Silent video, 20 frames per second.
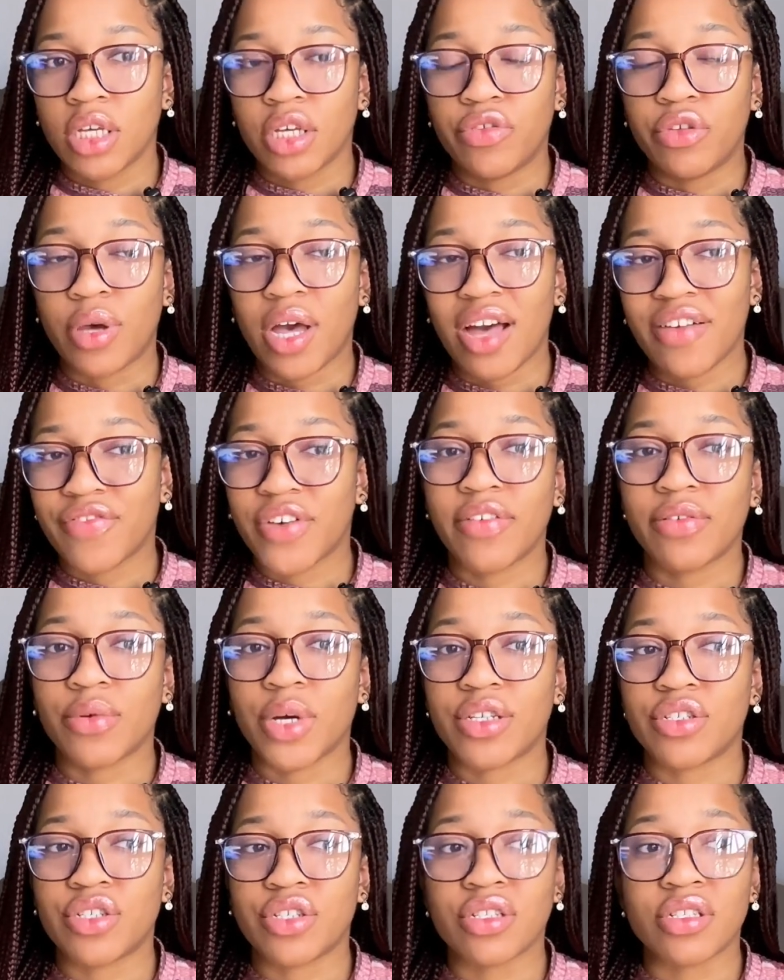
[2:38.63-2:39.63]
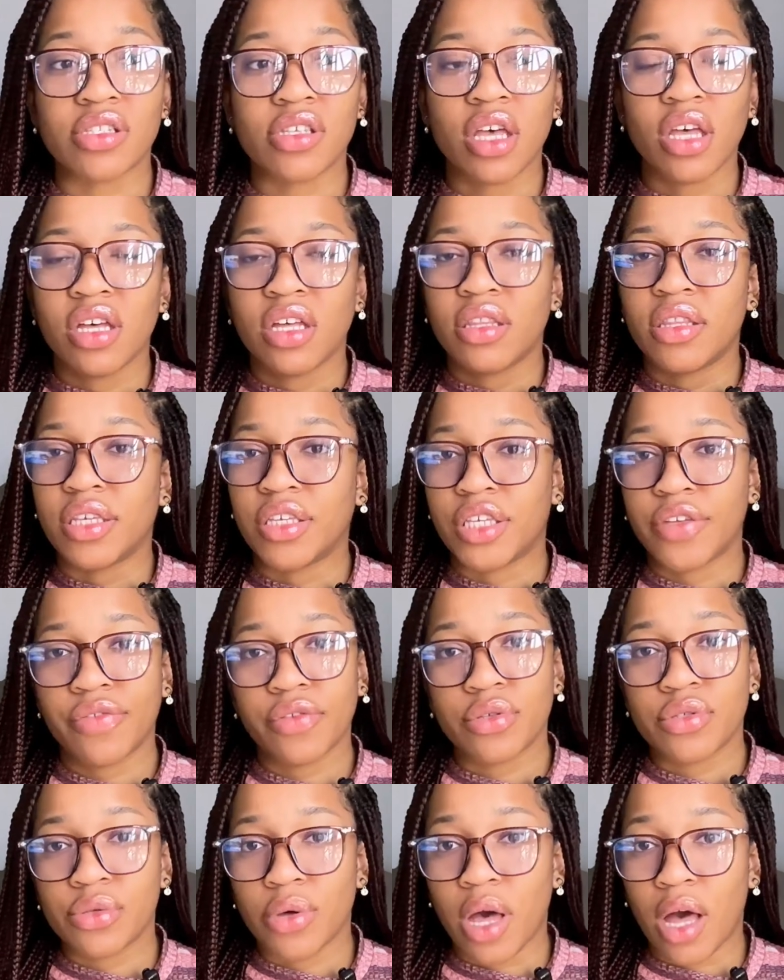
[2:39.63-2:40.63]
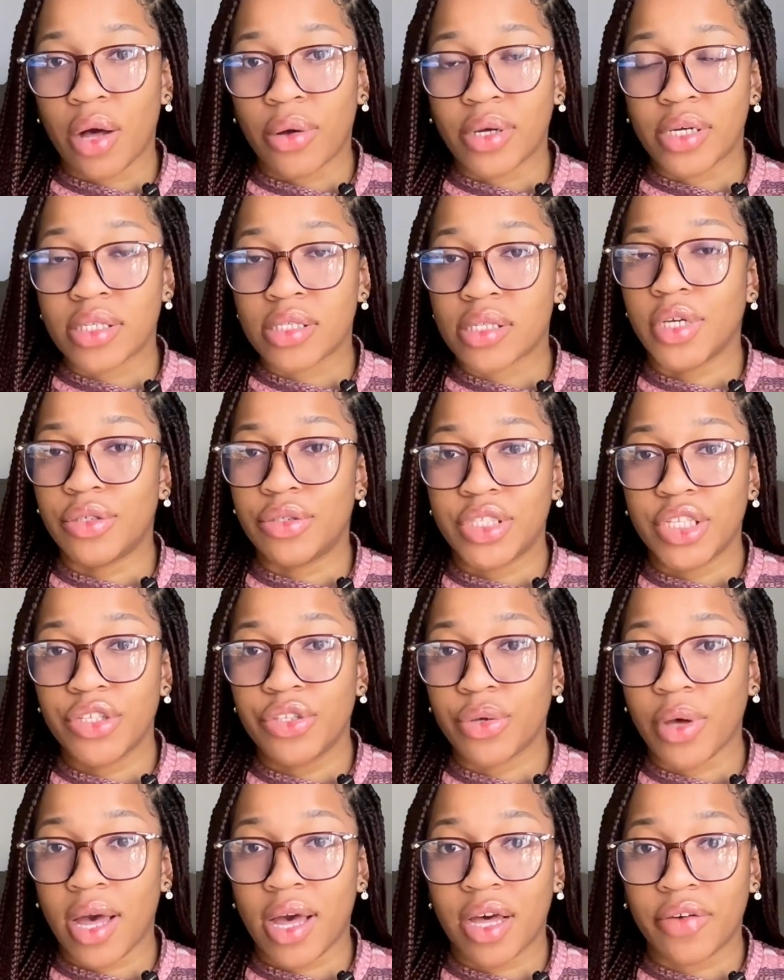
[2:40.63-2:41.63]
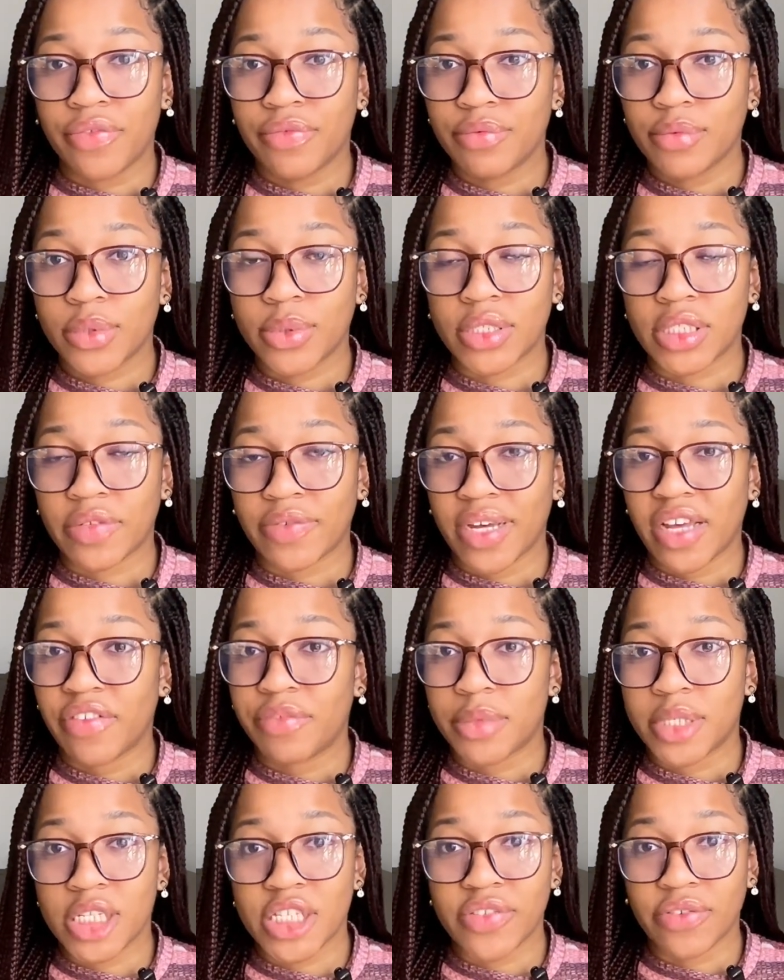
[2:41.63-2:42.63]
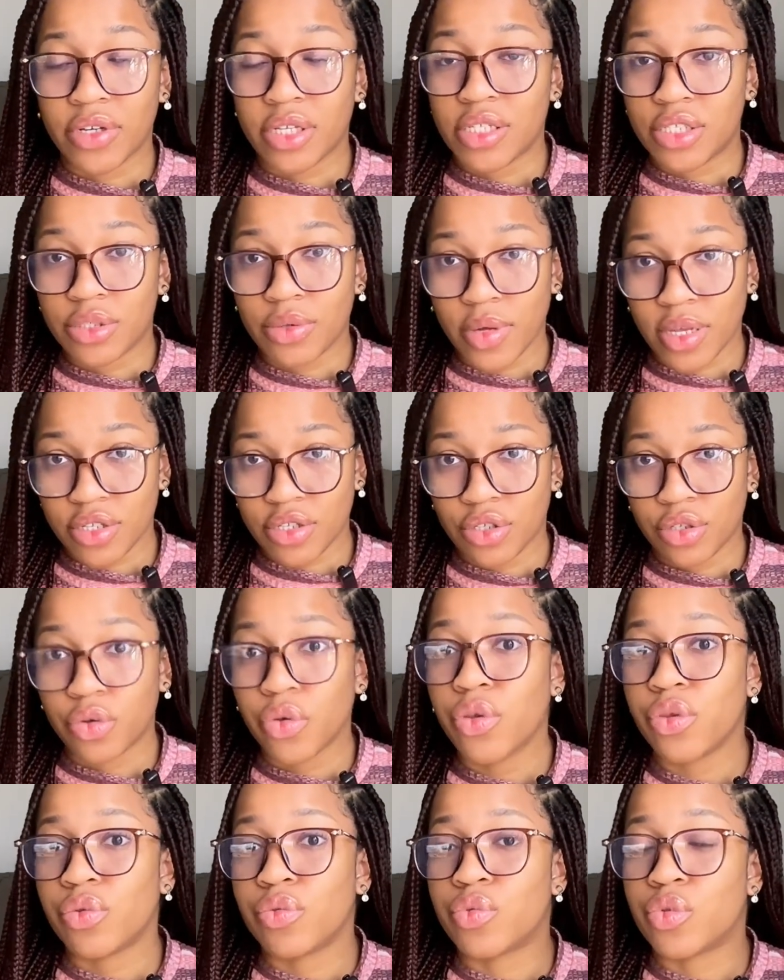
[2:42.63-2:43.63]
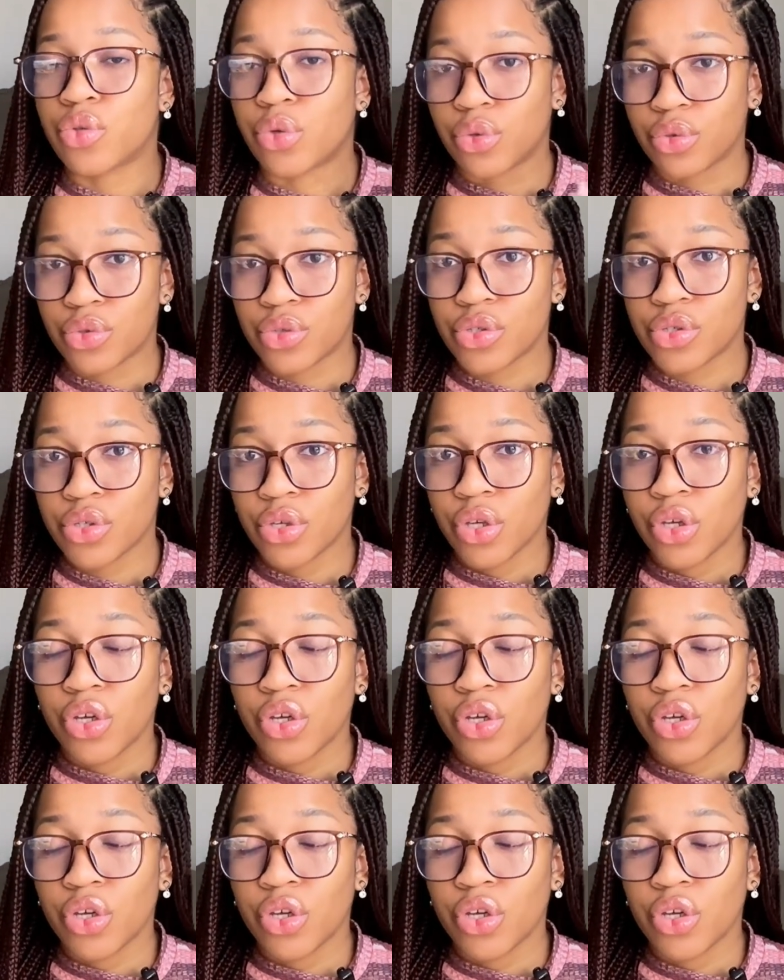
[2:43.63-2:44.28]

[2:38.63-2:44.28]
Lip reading: If you have 5 questions, they give you 2 hours, and you think you have 25 minutes for each question. No, you don't.